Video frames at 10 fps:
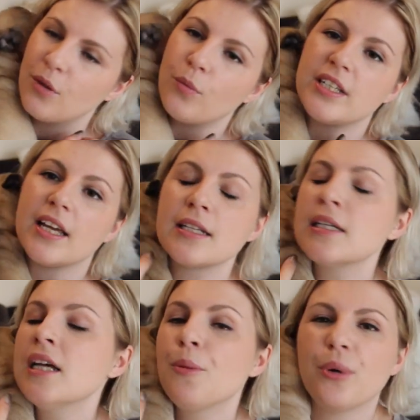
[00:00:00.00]
We did,
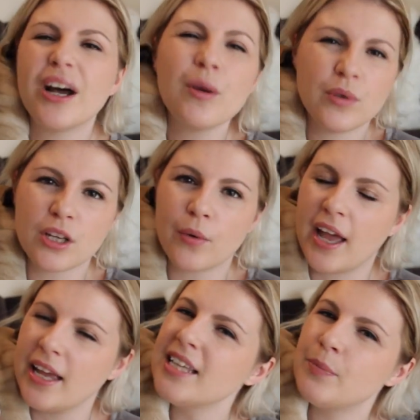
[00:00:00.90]
but it was
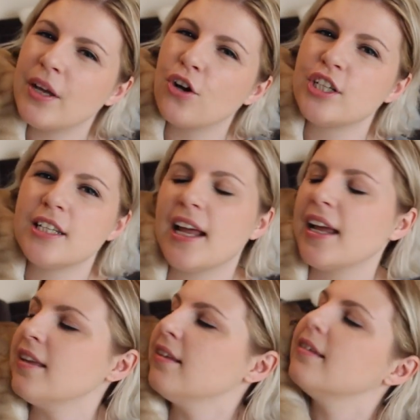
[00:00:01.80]
okay. He's been good today.